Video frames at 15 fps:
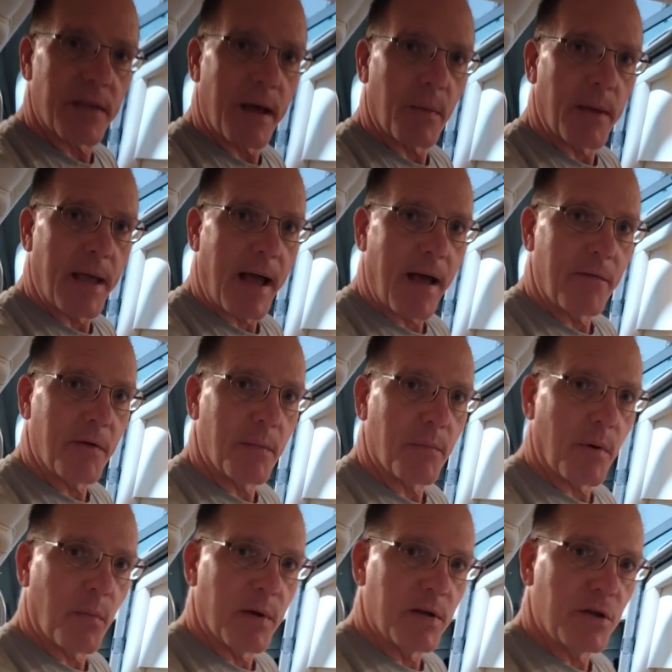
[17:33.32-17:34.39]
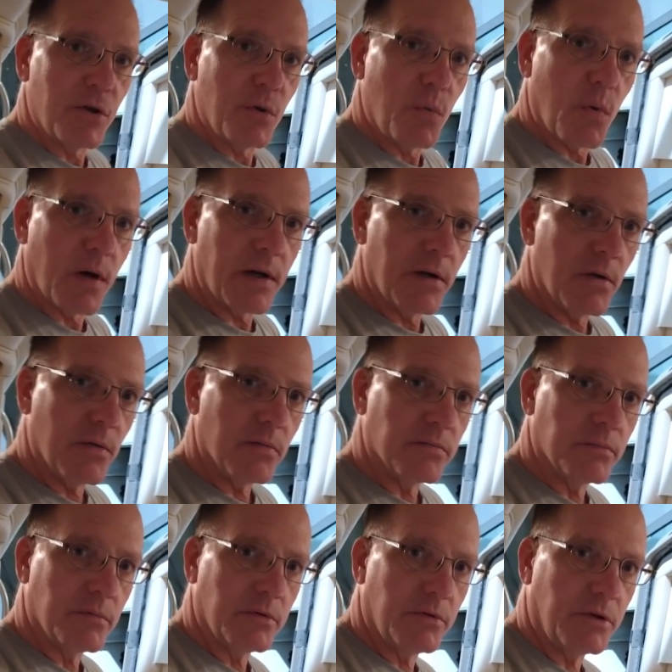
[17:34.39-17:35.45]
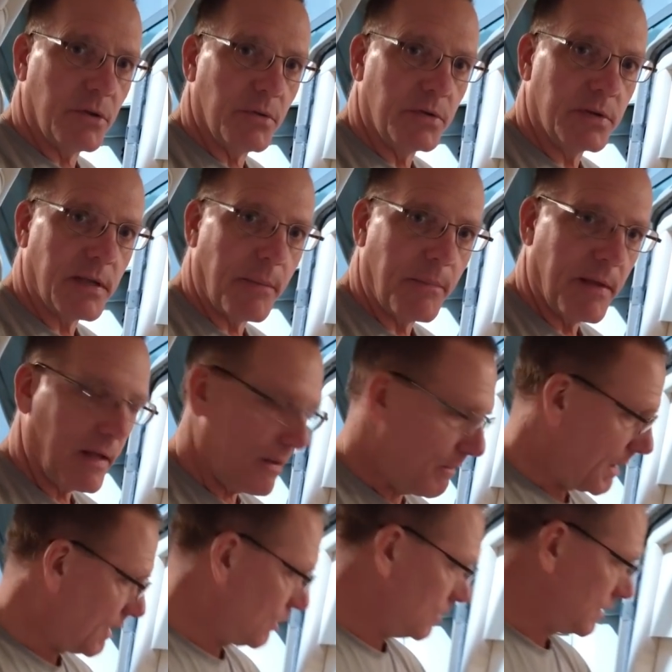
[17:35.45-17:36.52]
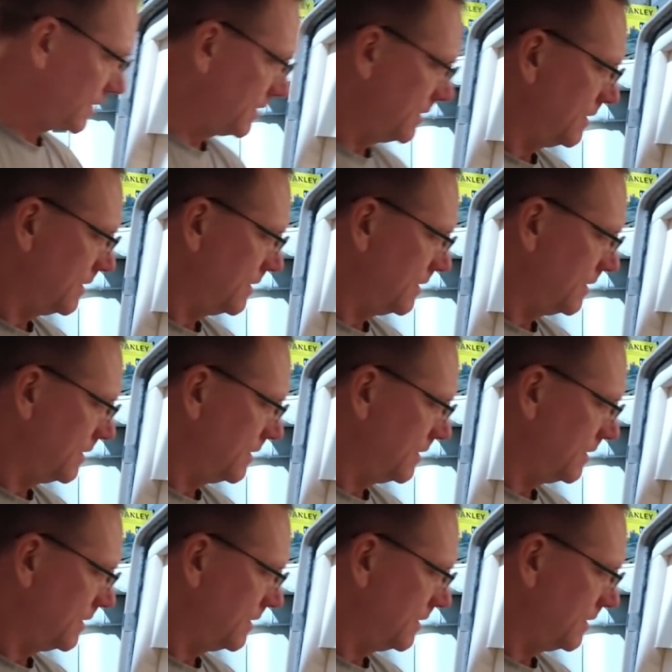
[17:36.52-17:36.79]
that we have it, but we do want to do something about